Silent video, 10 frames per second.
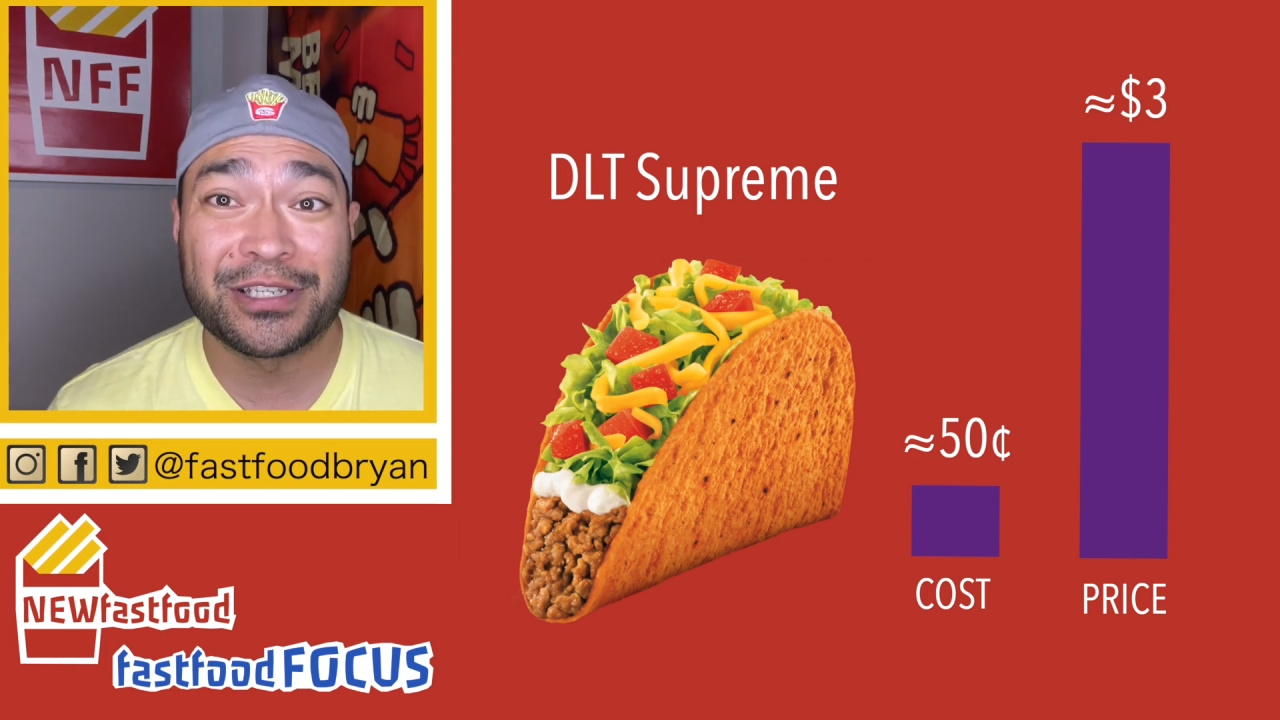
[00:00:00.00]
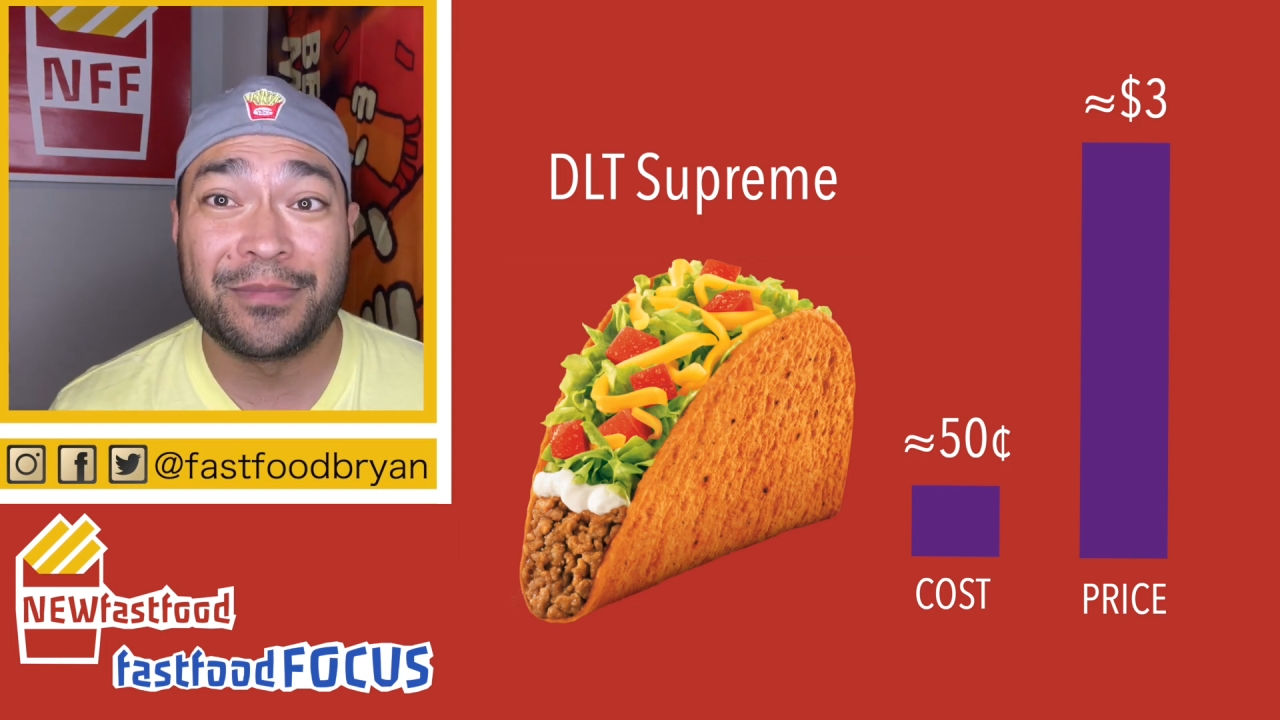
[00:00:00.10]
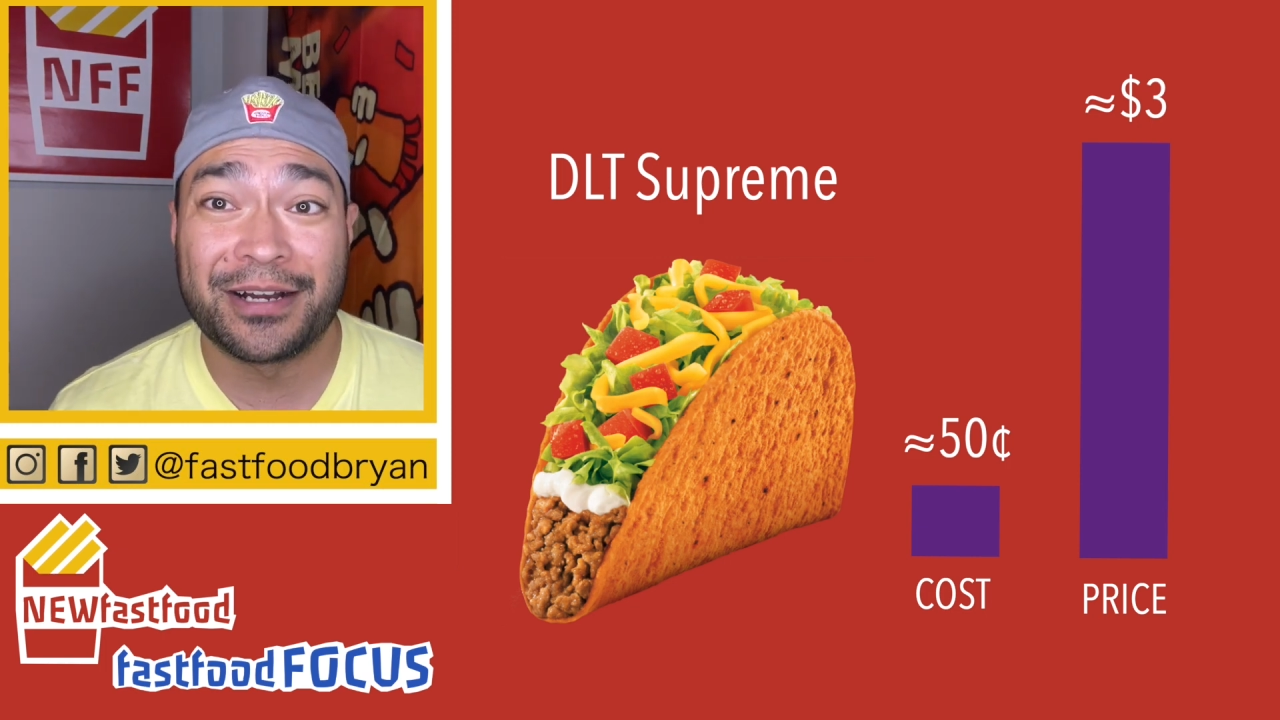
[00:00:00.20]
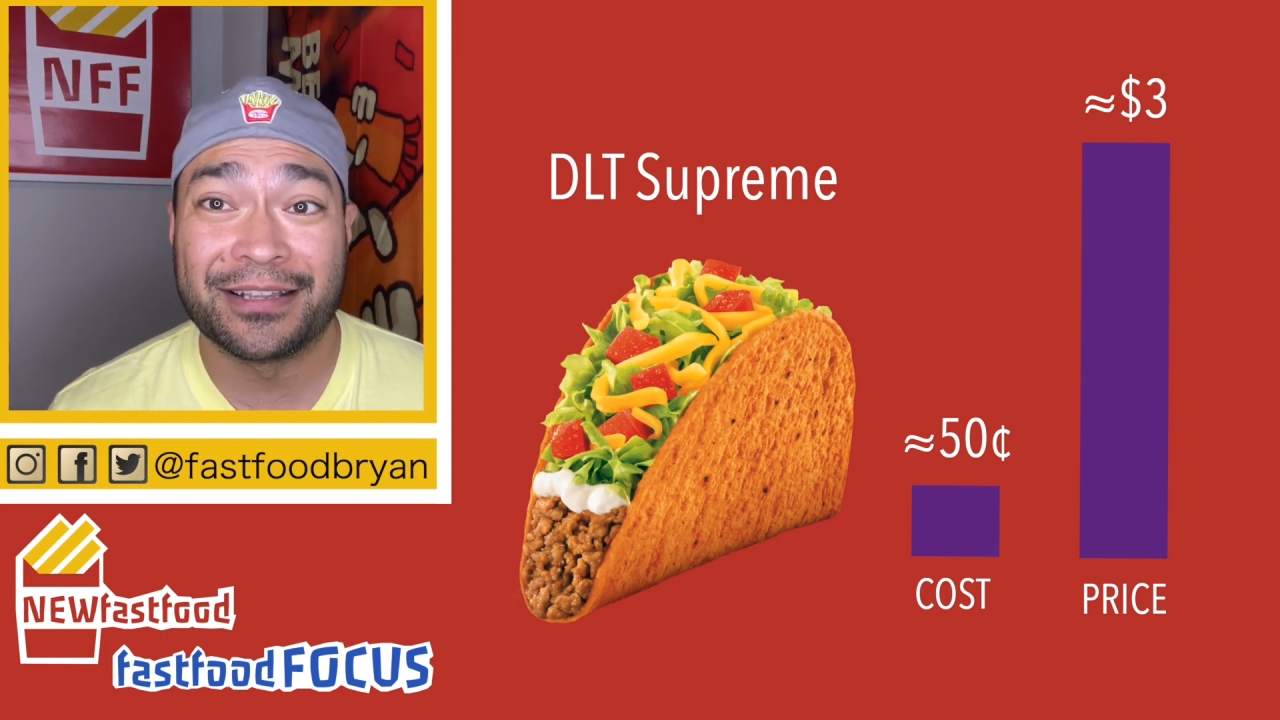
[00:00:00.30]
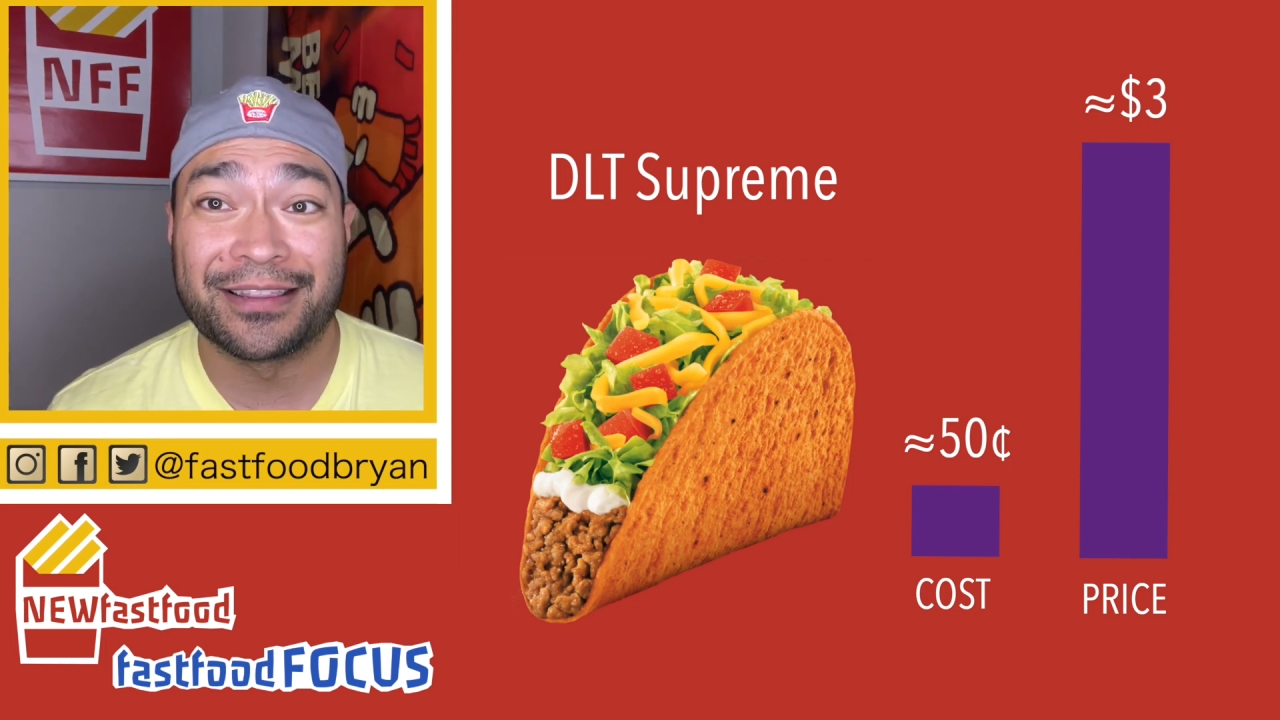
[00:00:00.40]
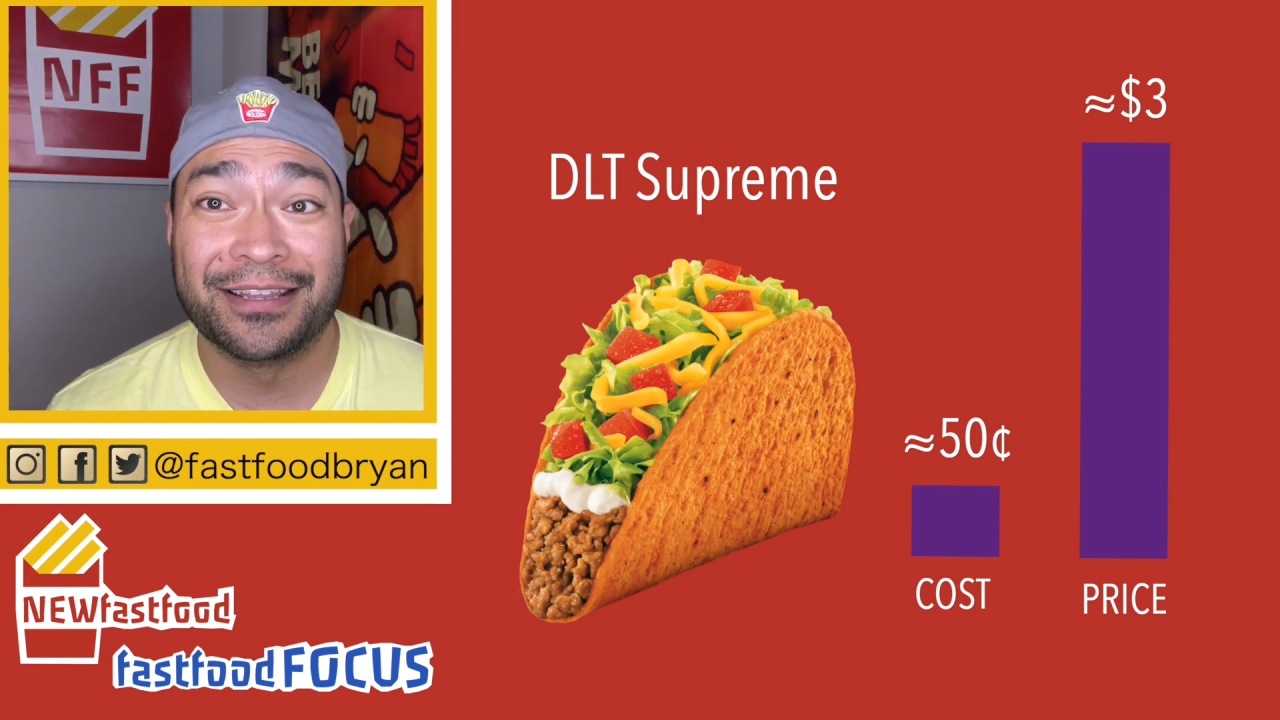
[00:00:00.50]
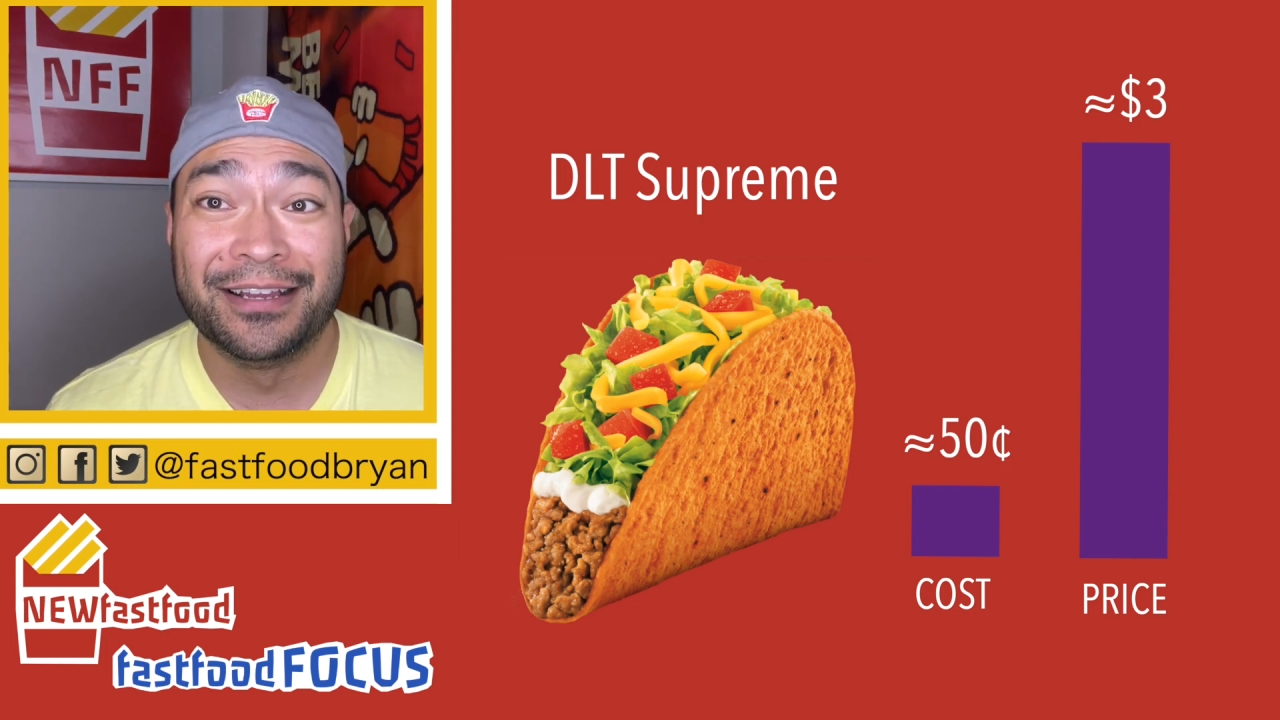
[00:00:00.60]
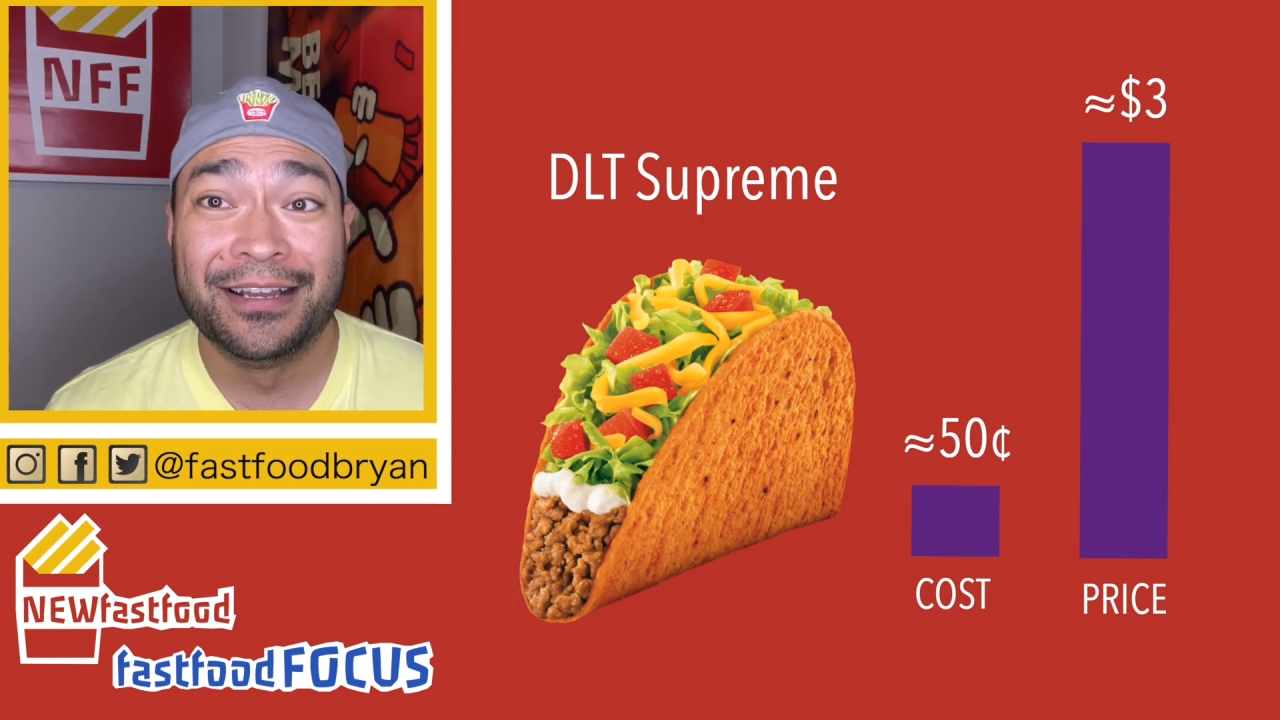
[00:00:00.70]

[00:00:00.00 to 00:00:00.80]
a month.